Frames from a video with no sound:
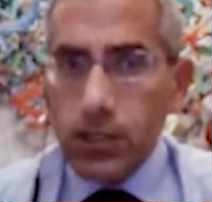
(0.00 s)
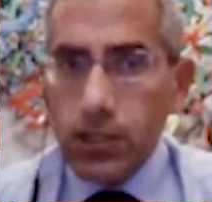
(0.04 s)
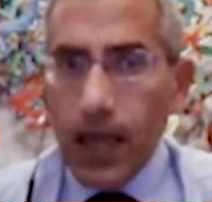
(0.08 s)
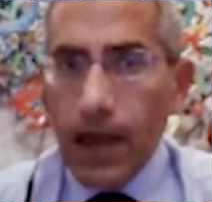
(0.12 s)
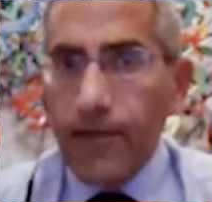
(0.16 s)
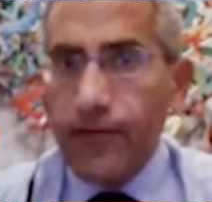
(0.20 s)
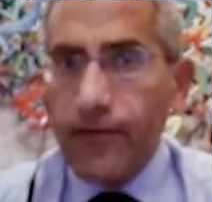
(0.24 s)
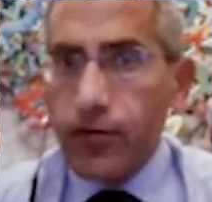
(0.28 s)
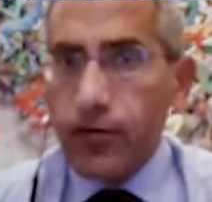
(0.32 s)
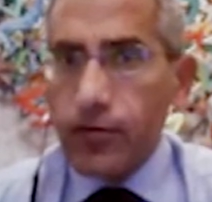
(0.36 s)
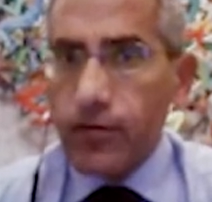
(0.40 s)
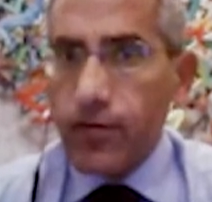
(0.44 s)

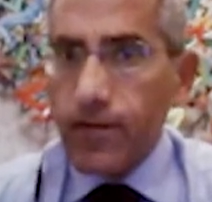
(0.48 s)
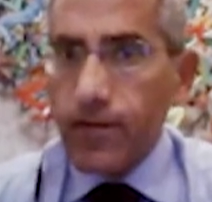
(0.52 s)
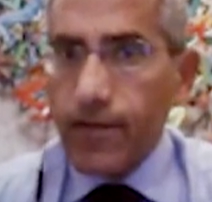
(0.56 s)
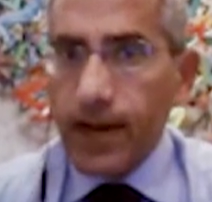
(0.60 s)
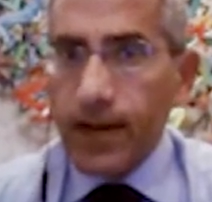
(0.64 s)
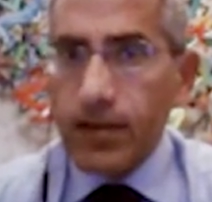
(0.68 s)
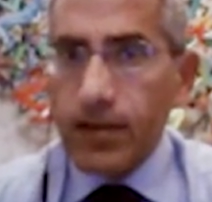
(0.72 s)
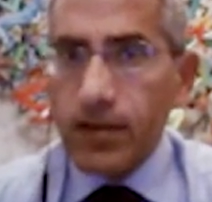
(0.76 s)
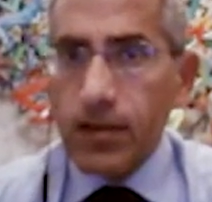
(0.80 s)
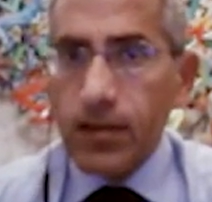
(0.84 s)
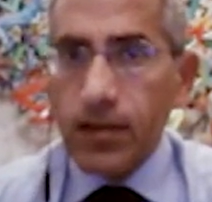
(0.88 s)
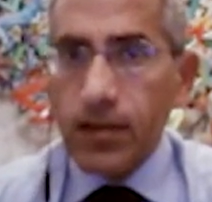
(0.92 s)
after the
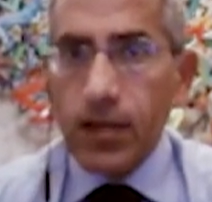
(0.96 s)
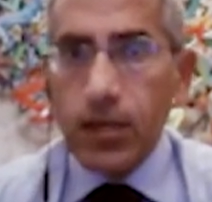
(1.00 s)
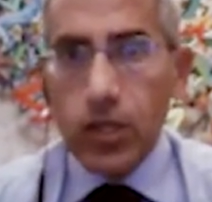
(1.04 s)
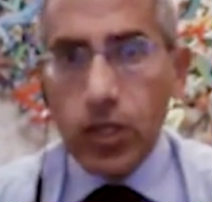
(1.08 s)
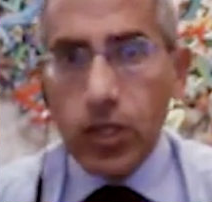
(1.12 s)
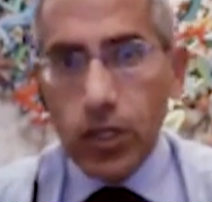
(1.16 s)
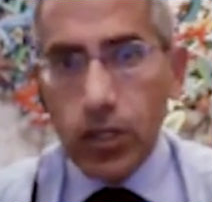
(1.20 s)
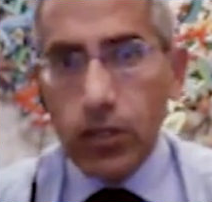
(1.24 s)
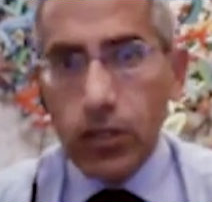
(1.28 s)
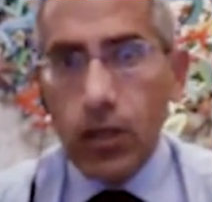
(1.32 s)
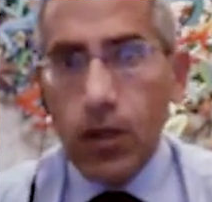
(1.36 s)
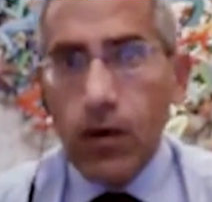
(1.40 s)

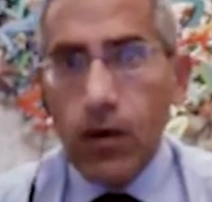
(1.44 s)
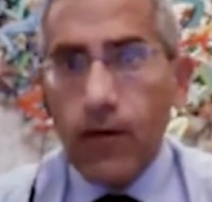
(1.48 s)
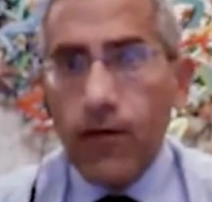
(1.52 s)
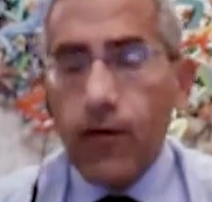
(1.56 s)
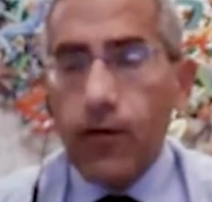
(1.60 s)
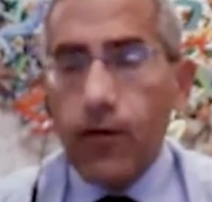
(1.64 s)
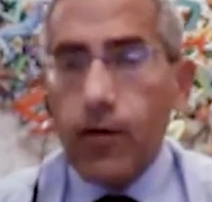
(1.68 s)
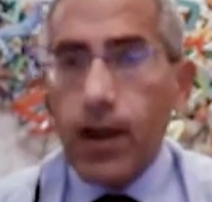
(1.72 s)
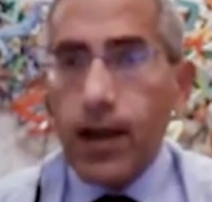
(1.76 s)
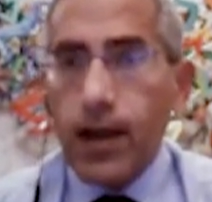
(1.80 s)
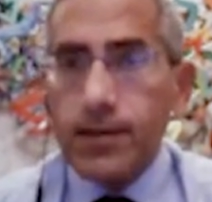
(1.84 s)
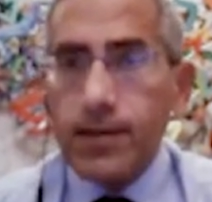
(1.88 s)
vaccination
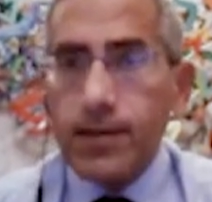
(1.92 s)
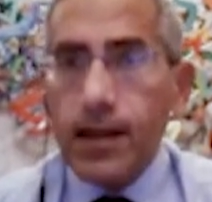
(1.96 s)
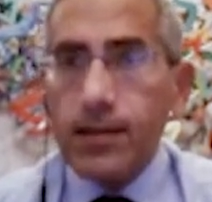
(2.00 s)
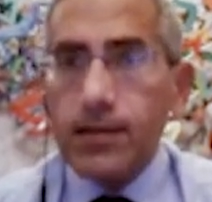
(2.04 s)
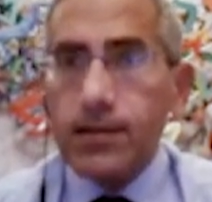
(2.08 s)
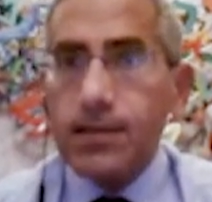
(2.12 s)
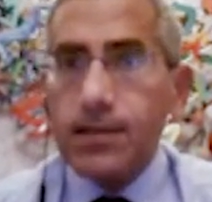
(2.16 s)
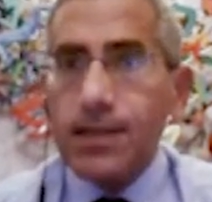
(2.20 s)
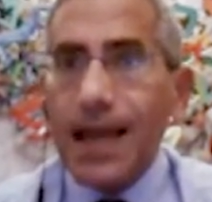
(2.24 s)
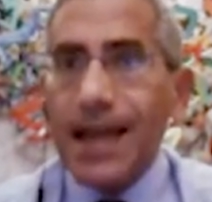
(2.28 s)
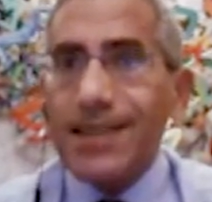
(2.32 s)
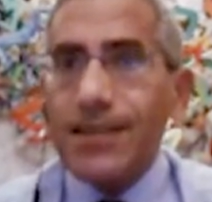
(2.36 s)
for
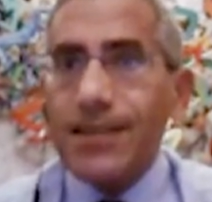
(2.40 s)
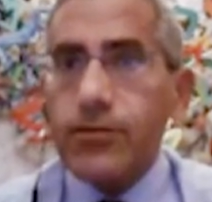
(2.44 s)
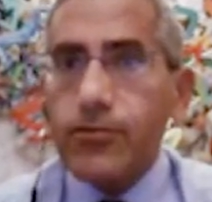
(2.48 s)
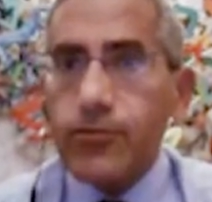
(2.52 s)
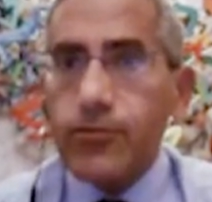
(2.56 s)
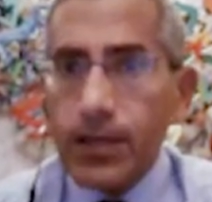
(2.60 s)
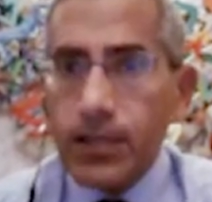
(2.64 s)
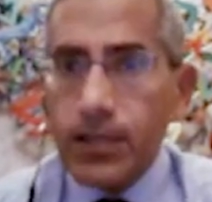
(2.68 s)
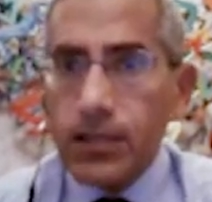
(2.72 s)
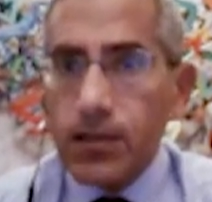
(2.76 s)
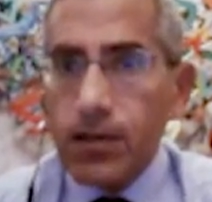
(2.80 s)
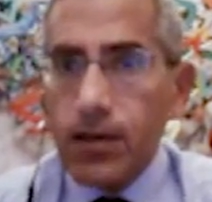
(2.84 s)
adults at
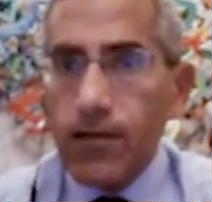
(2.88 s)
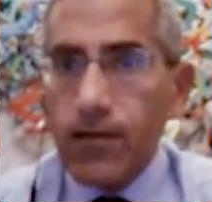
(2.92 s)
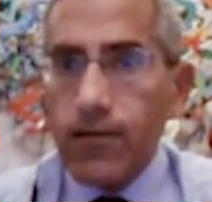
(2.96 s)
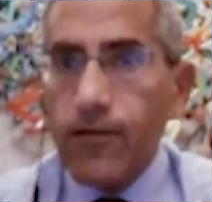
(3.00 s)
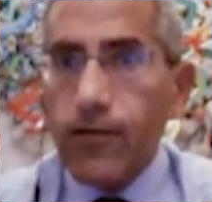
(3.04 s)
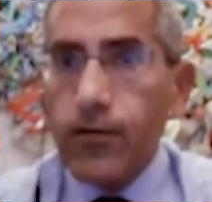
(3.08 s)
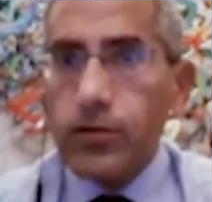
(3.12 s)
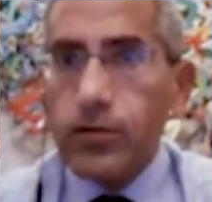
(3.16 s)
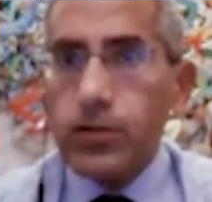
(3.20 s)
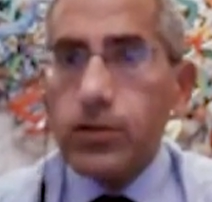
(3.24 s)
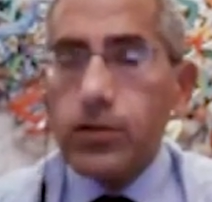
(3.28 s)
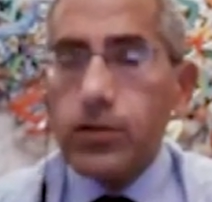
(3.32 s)
risk
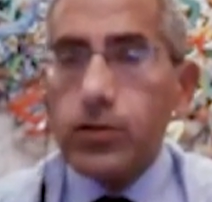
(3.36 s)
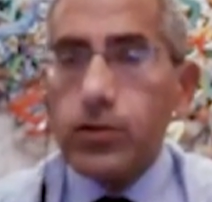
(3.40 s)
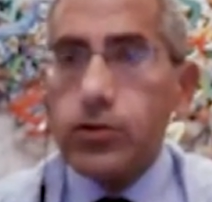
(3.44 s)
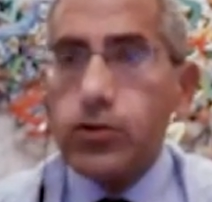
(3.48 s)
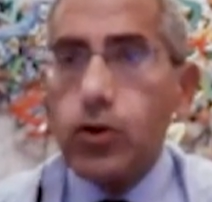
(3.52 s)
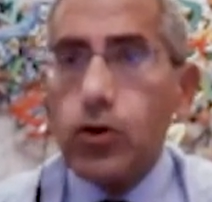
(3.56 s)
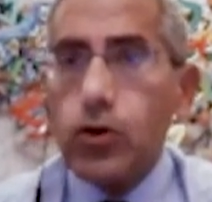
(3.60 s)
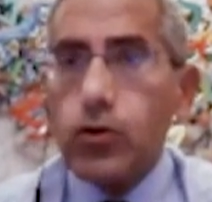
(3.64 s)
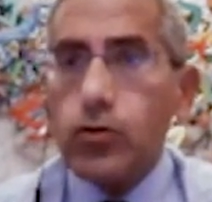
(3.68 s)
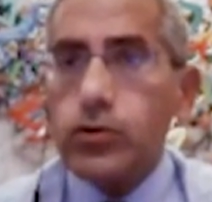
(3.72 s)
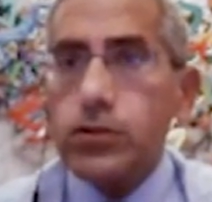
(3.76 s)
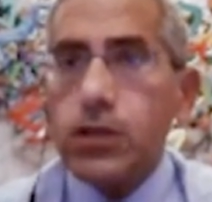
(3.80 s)
versus
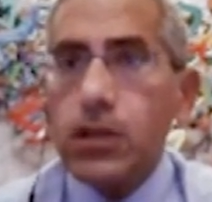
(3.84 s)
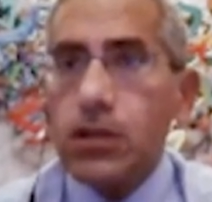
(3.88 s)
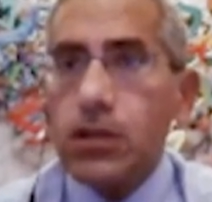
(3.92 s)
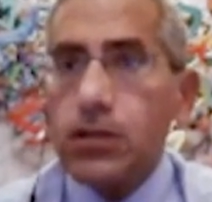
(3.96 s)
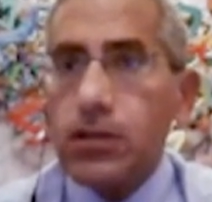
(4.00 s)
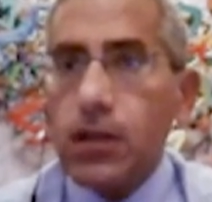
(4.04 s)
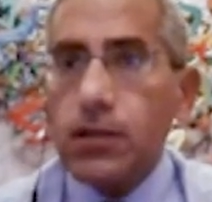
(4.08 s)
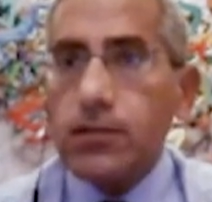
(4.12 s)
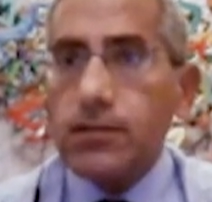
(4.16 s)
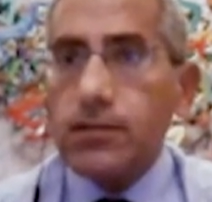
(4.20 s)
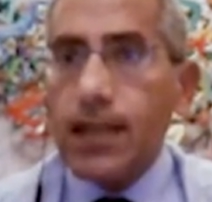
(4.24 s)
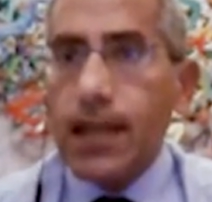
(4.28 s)
those
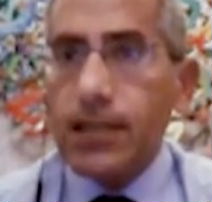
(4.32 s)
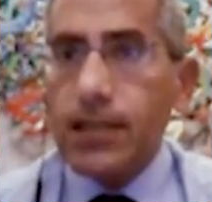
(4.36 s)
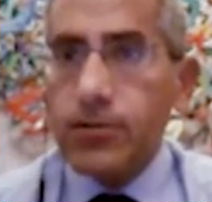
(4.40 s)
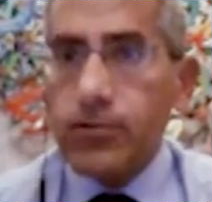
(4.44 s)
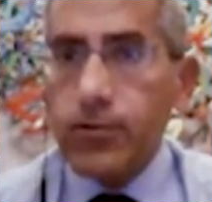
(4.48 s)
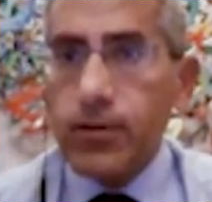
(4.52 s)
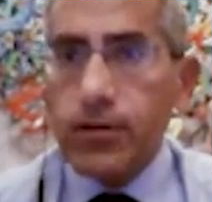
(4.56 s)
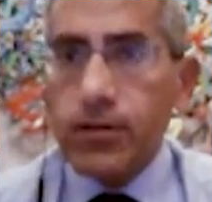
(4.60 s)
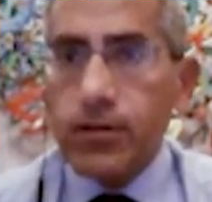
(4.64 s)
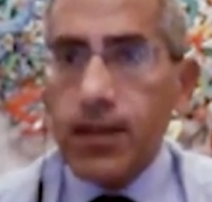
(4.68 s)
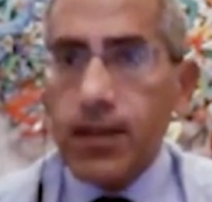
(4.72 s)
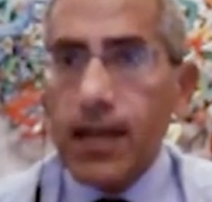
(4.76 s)
not at
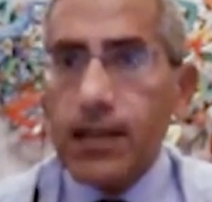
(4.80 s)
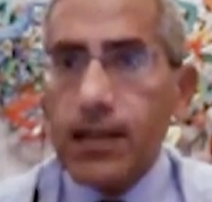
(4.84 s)
risk.